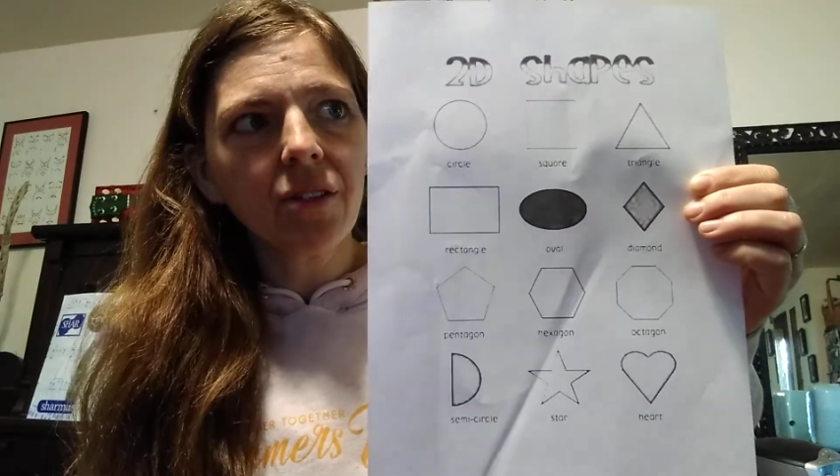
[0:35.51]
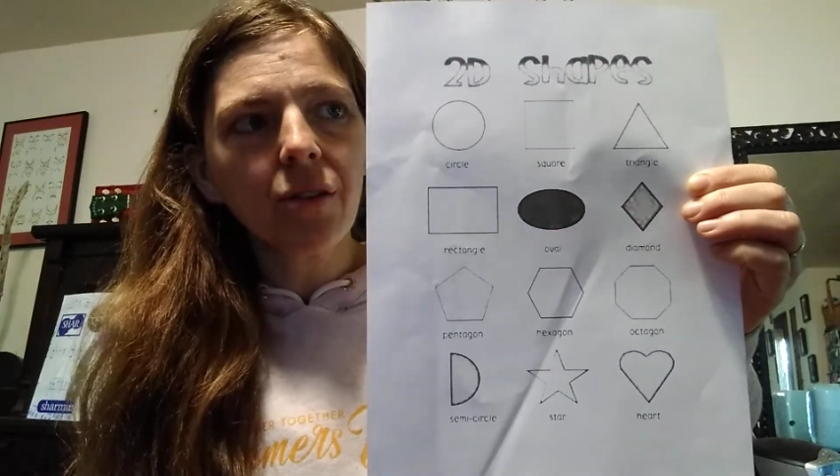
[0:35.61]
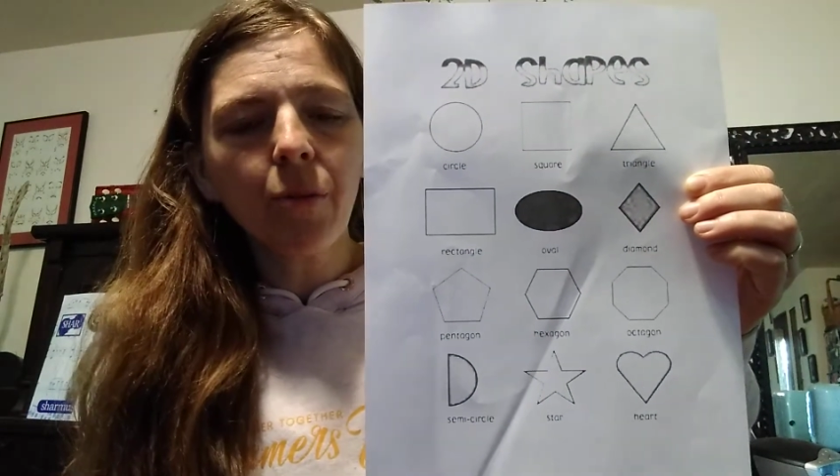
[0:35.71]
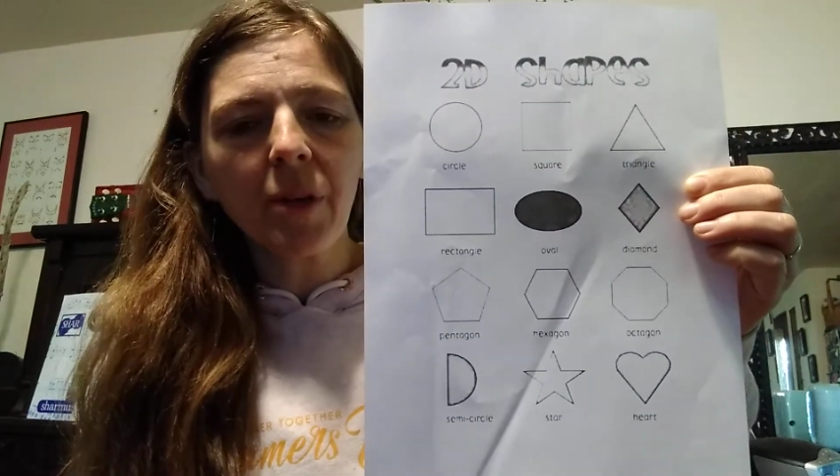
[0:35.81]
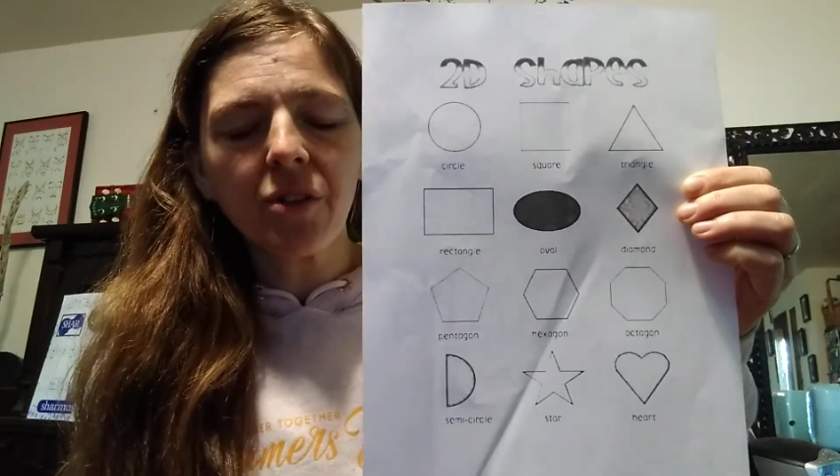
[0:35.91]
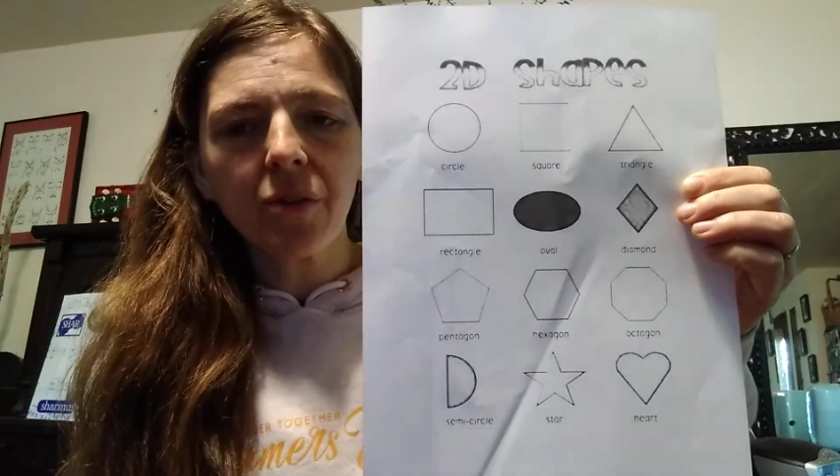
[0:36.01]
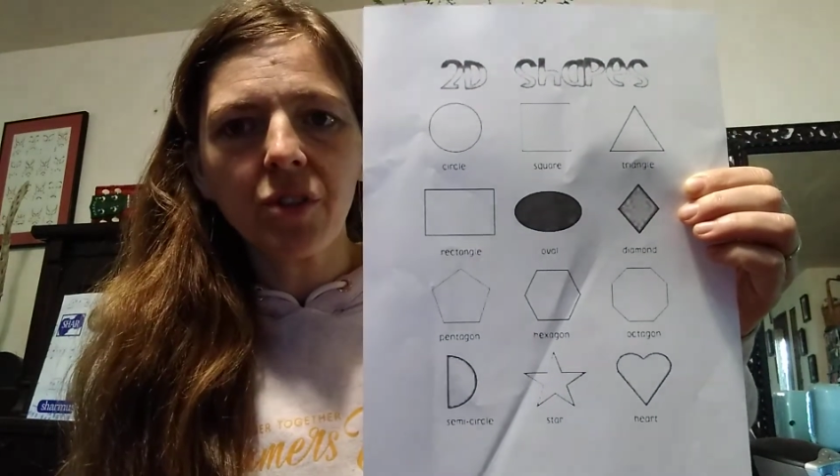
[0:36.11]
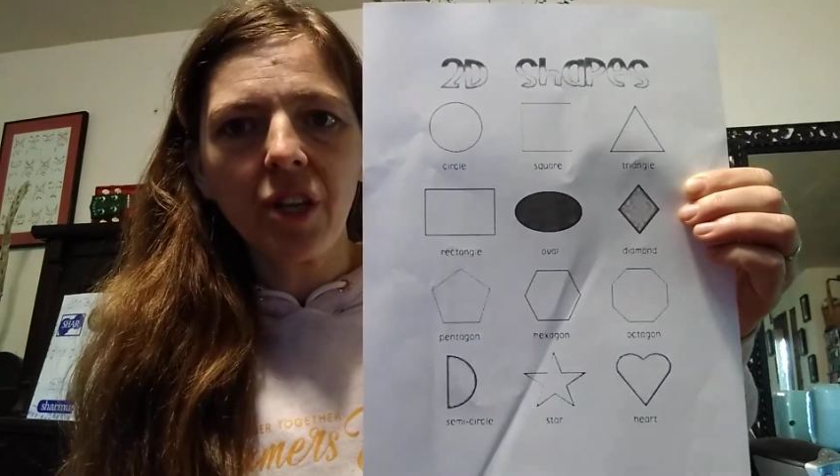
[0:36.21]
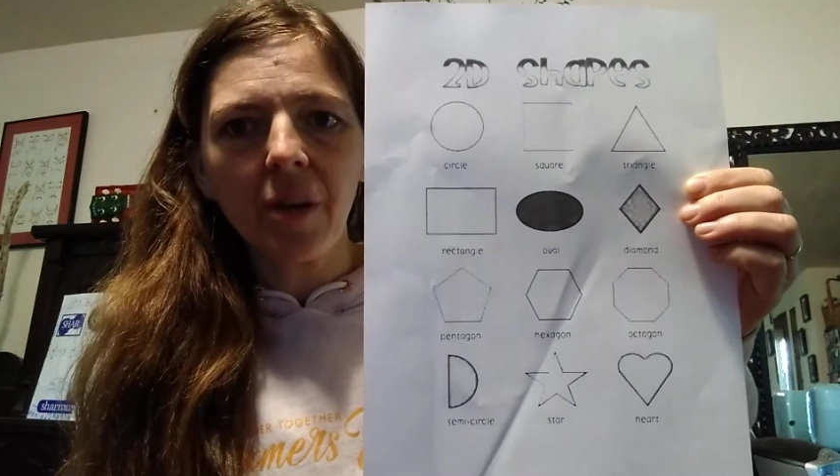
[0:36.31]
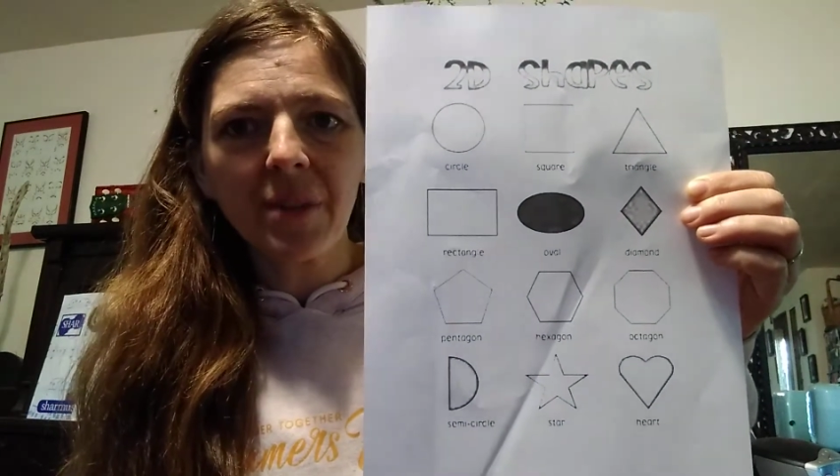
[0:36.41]
two-dimensional
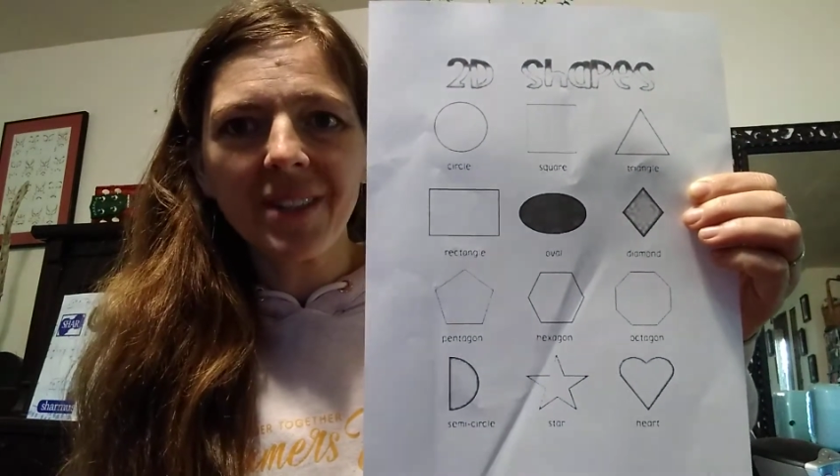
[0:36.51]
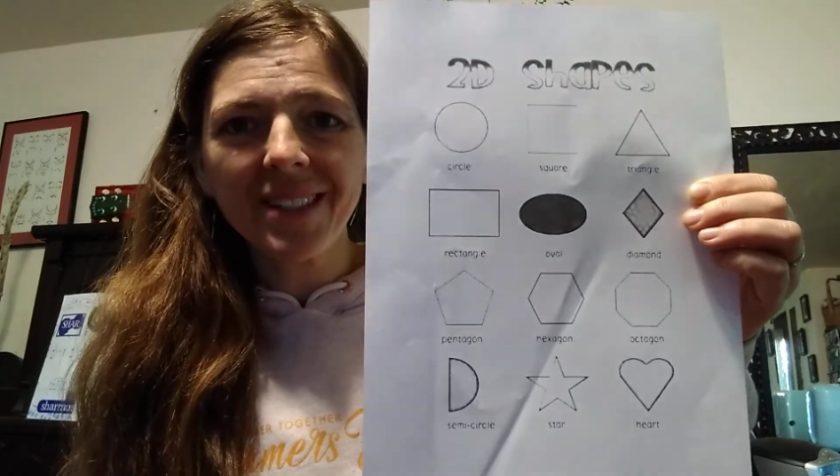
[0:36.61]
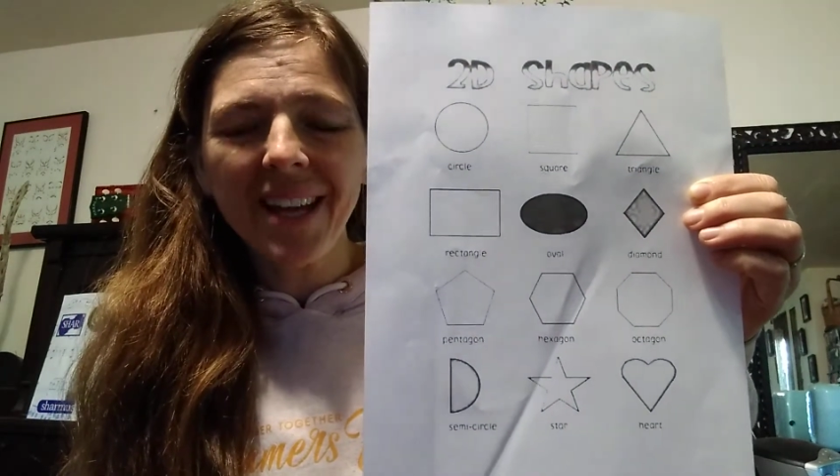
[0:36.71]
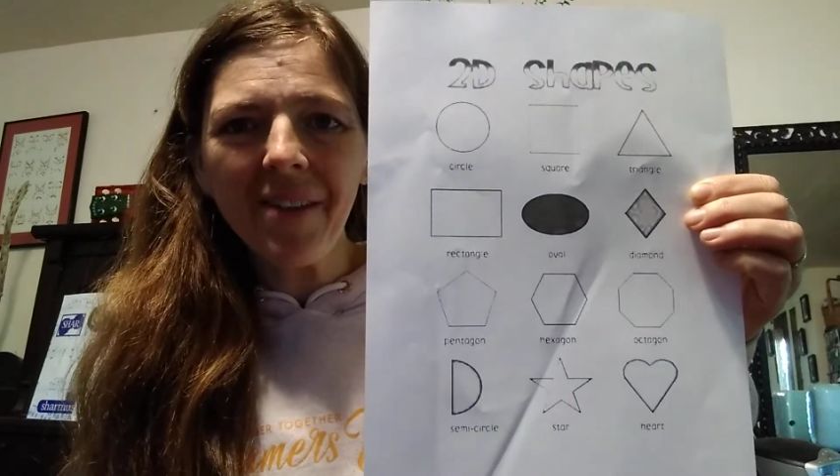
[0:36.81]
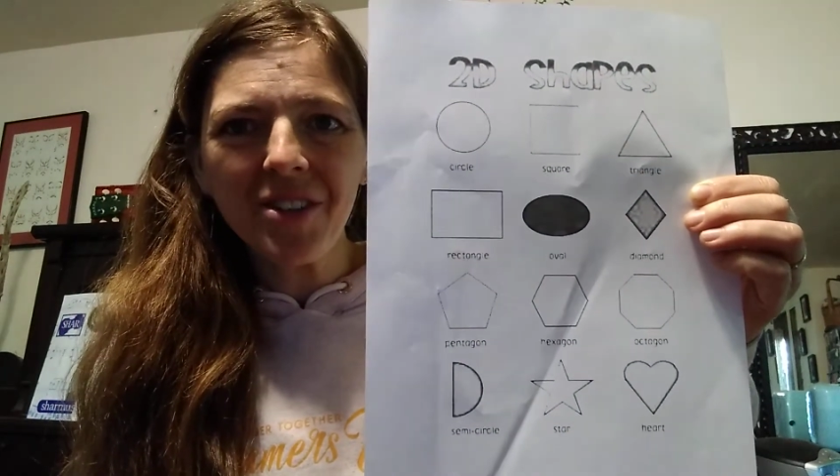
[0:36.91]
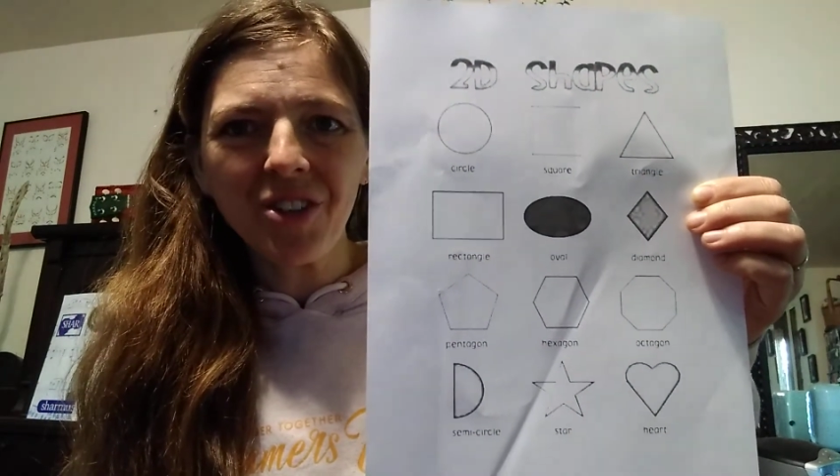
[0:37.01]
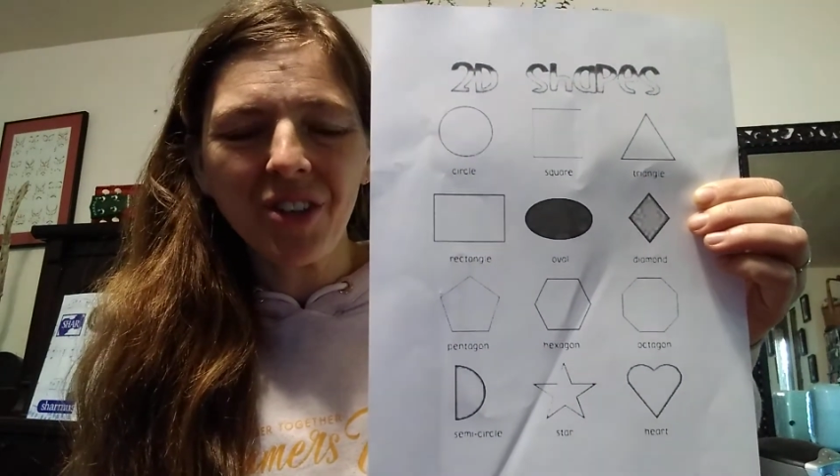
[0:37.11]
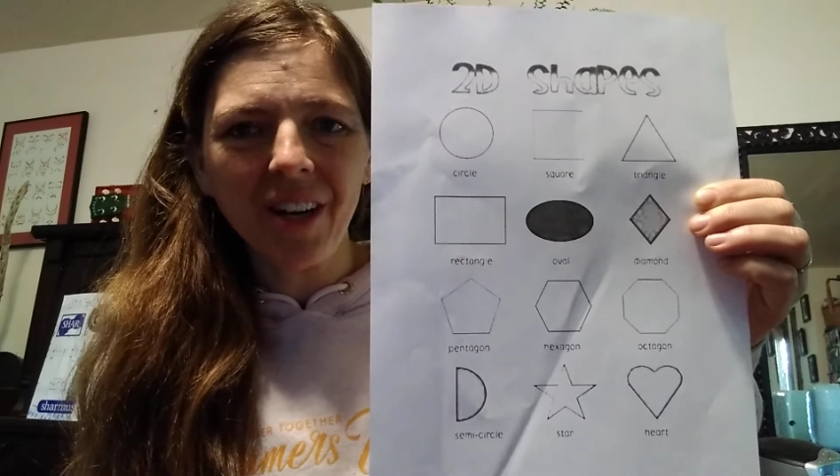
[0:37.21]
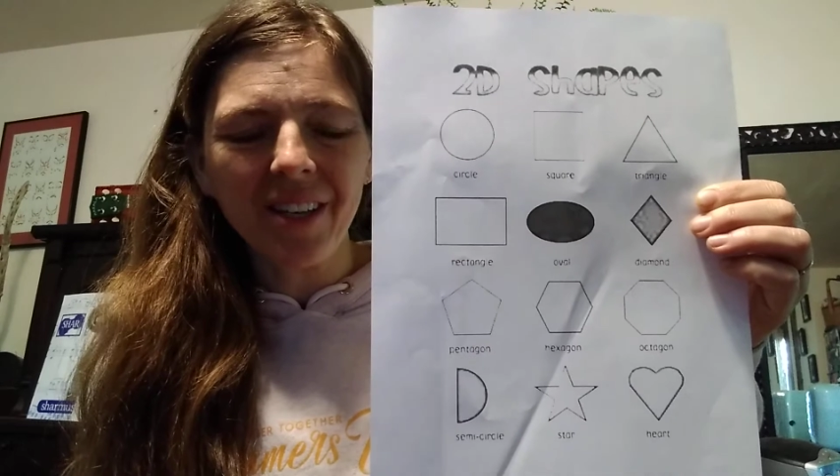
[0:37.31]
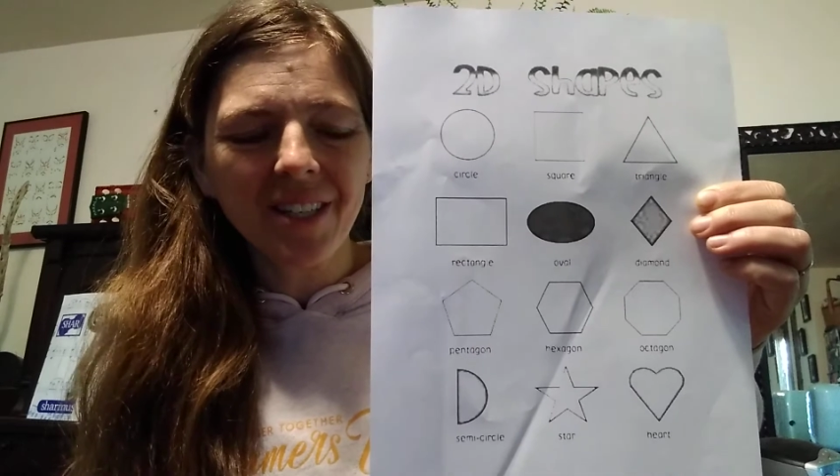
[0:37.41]
shape scavenger
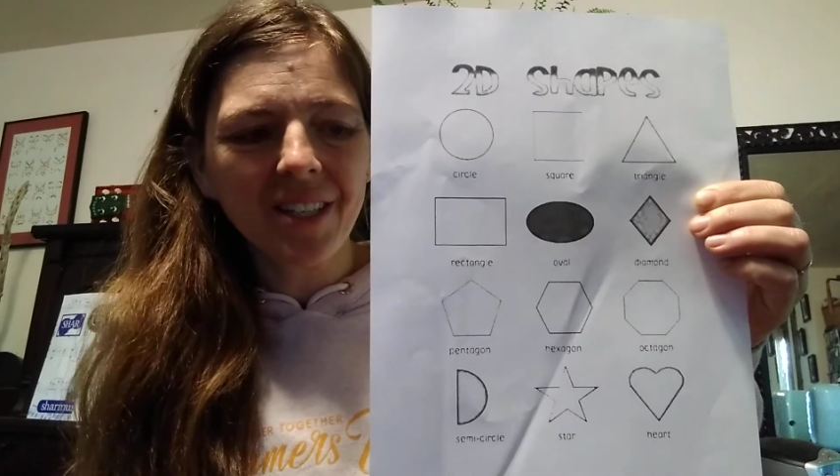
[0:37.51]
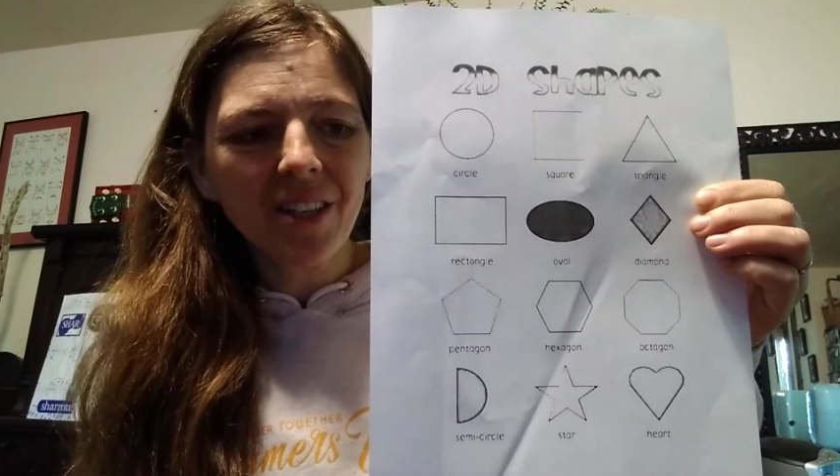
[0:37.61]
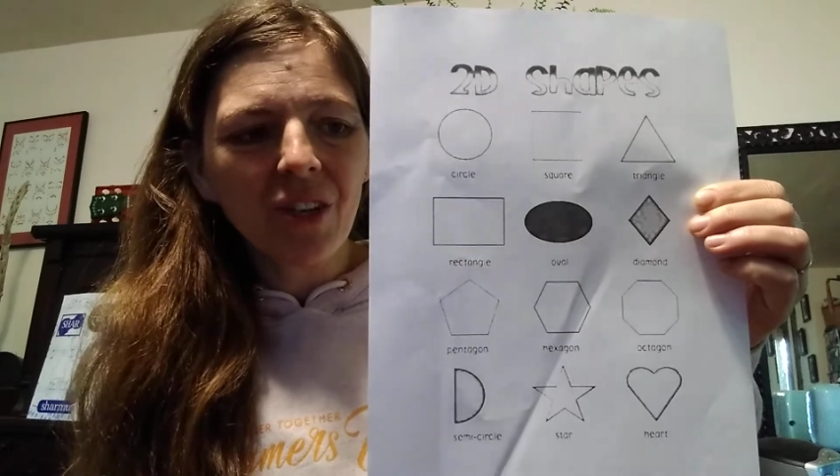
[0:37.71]
hunt.